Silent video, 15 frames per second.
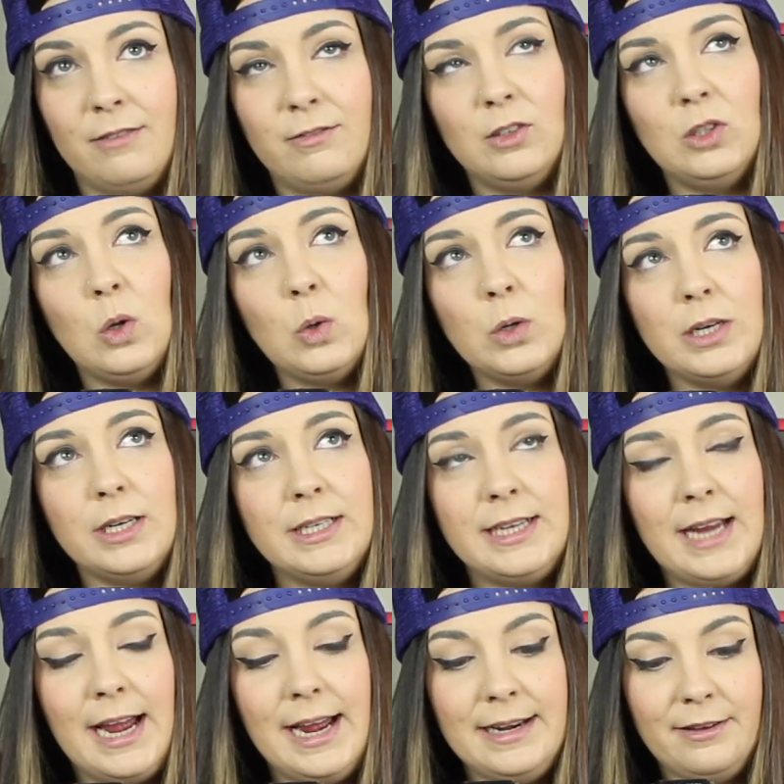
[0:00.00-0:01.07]
Lauren
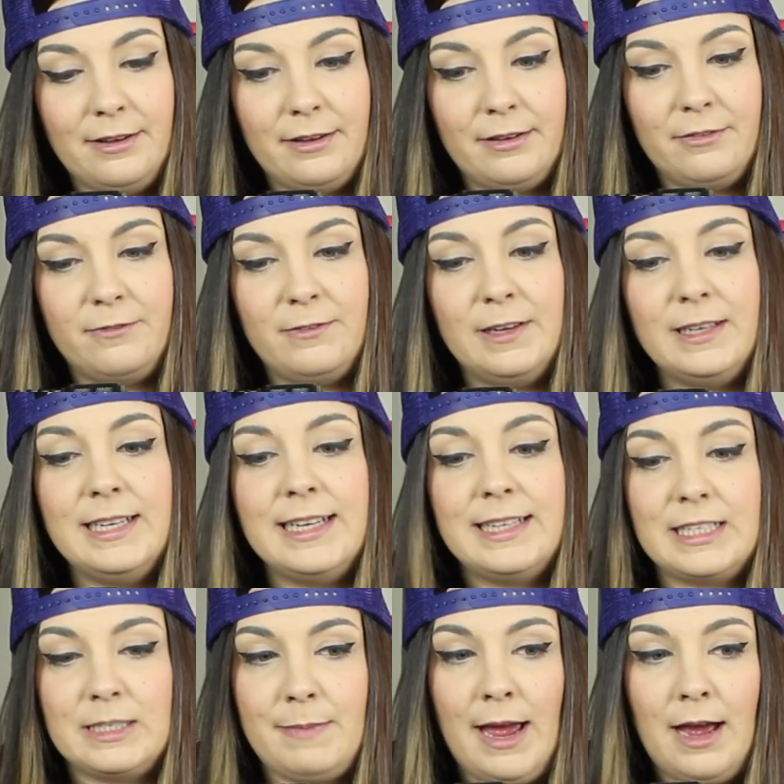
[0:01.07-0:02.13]
kind of feeling
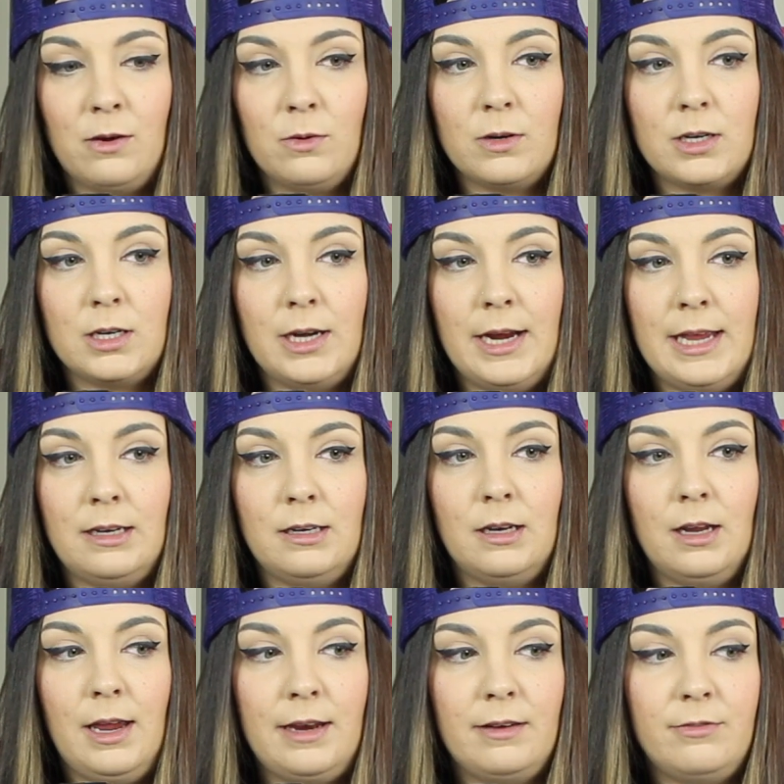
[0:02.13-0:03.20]
this power and
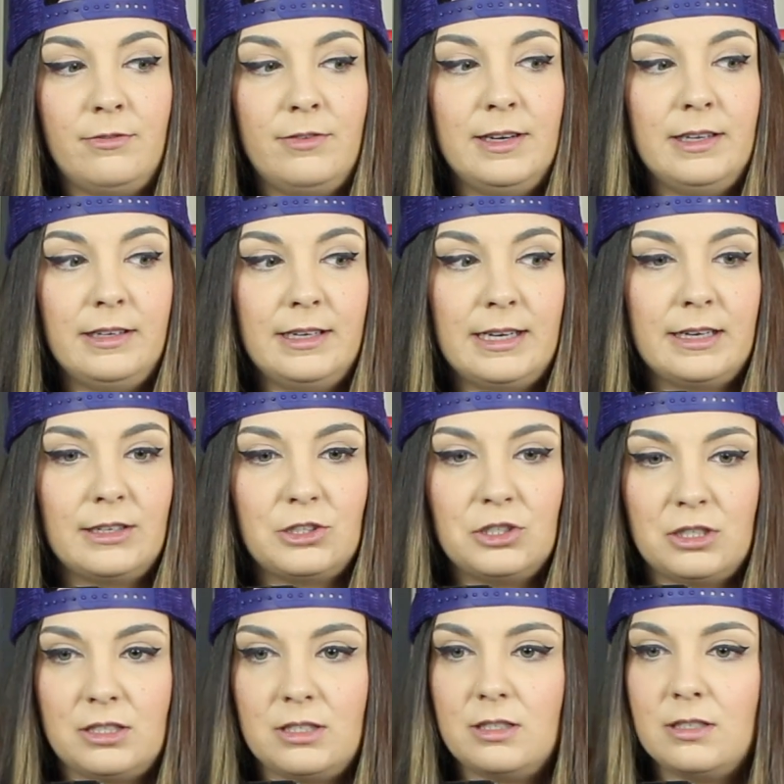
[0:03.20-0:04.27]
feeling
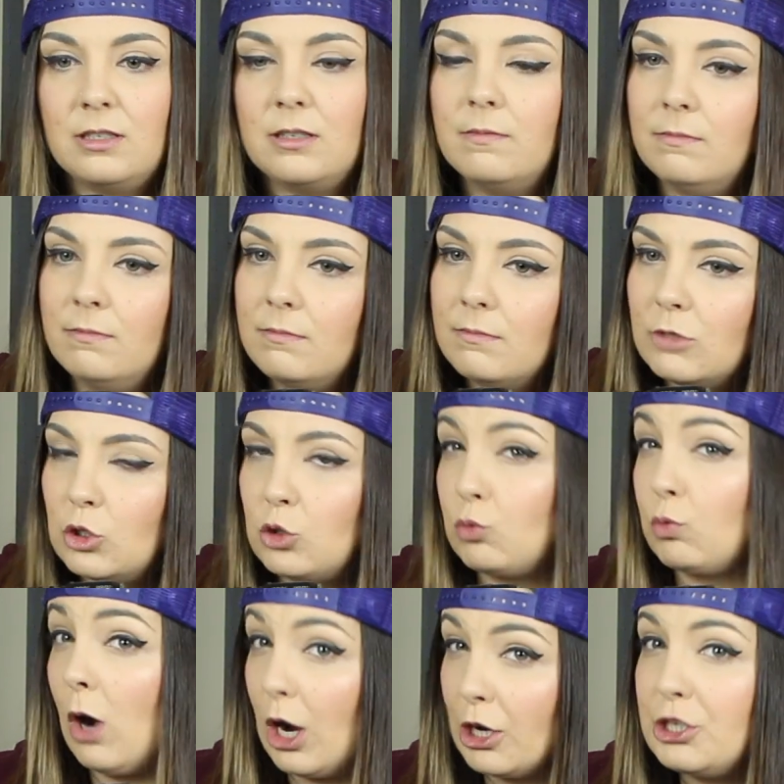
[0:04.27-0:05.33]
just
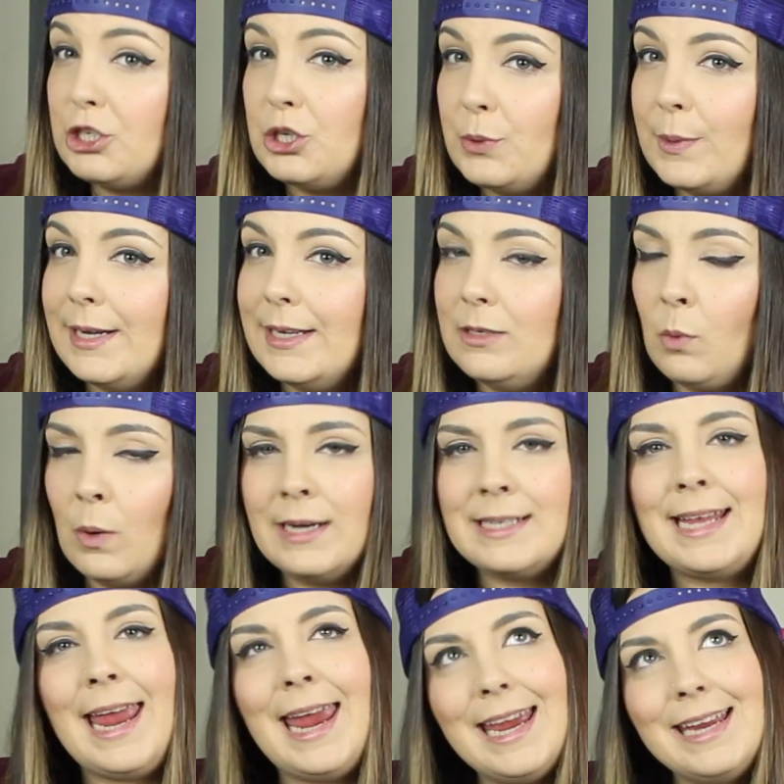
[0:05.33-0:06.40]
drawn to it, whereas
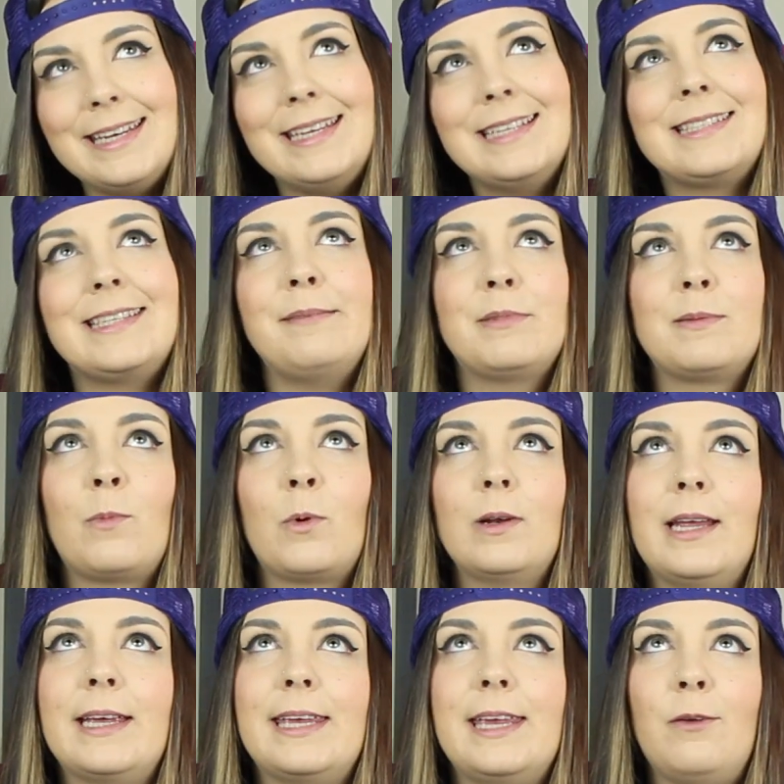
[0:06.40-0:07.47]
Andy seems more
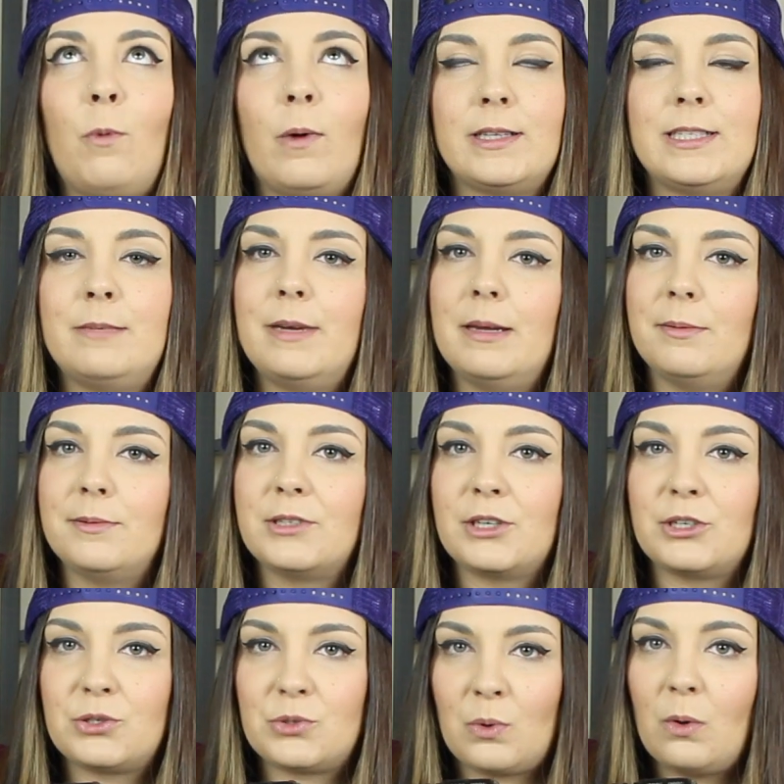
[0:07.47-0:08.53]
like he wants to be able to
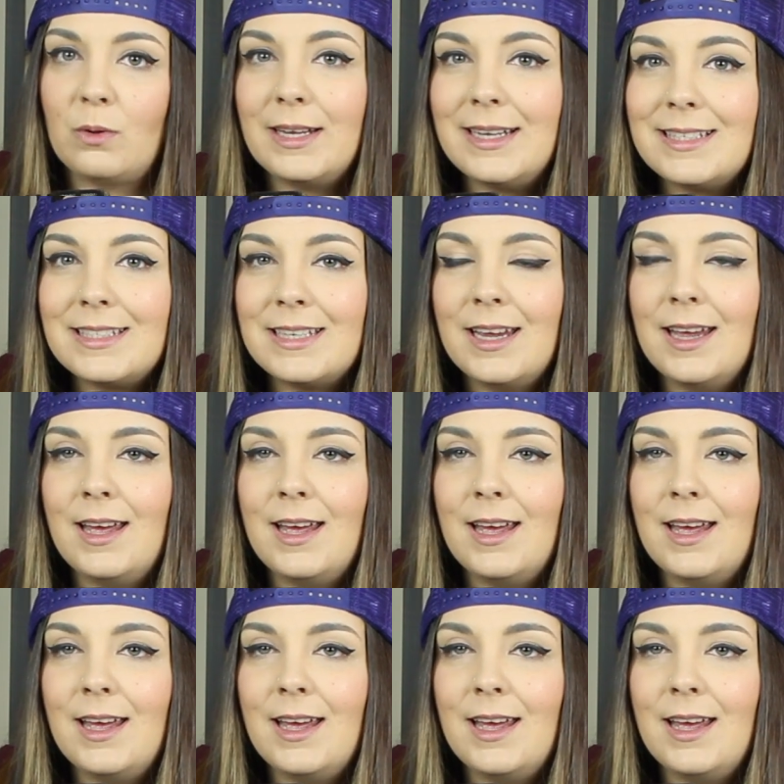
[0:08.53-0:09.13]
control it